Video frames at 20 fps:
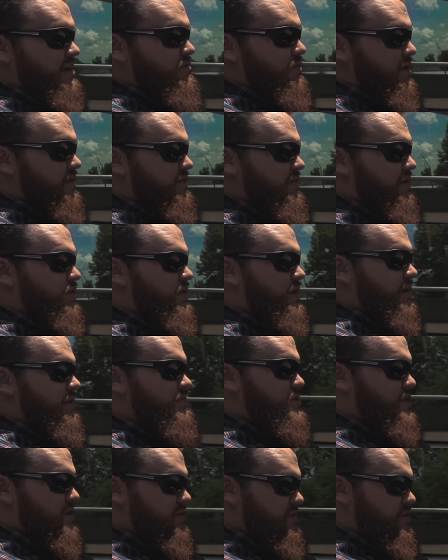one of the only
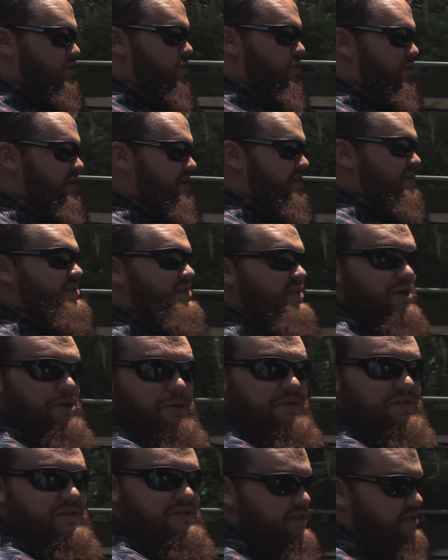observatories here
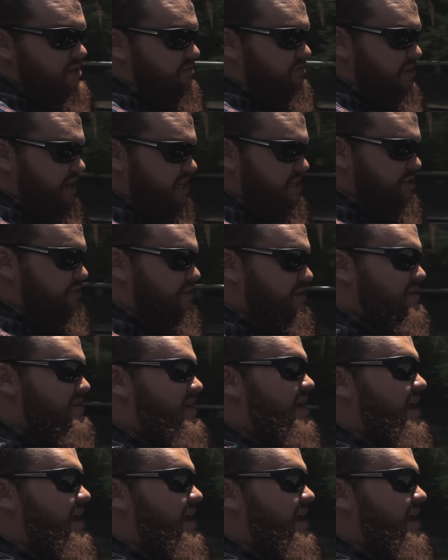in the city of Nashville.